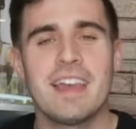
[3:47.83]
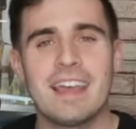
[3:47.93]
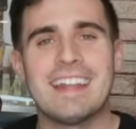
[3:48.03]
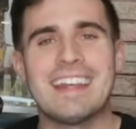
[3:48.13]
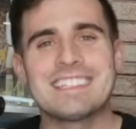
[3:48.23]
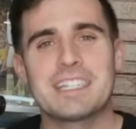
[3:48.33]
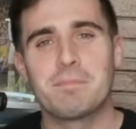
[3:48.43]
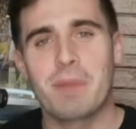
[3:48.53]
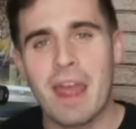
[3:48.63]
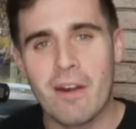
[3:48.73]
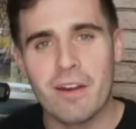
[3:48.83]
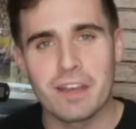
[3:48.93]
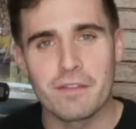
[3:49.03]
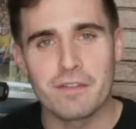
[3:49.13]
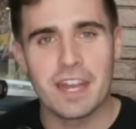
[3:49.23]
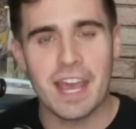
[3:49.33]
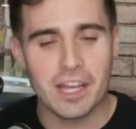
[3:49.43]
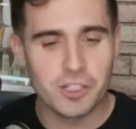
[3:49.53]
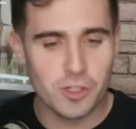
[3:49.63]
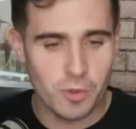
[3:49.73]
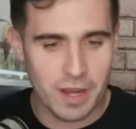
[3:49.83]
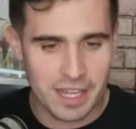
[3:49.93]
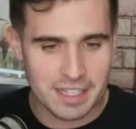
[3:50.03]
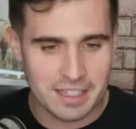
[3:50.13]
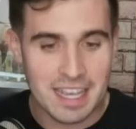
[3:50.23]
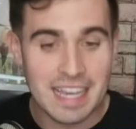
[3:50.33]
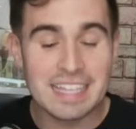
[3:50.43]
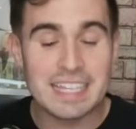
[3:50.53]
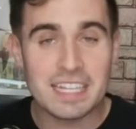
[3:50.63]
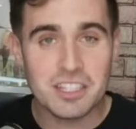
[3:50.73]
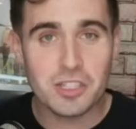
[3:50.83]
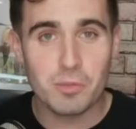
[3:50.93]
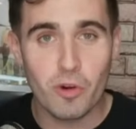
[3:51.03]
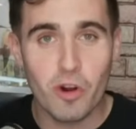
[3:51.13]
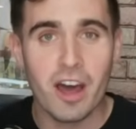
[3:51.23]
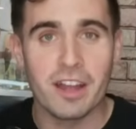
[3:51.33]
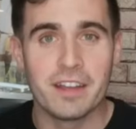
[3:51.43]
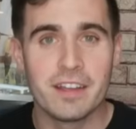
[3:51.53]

and it is imperative that Andrew Wiggins gets some run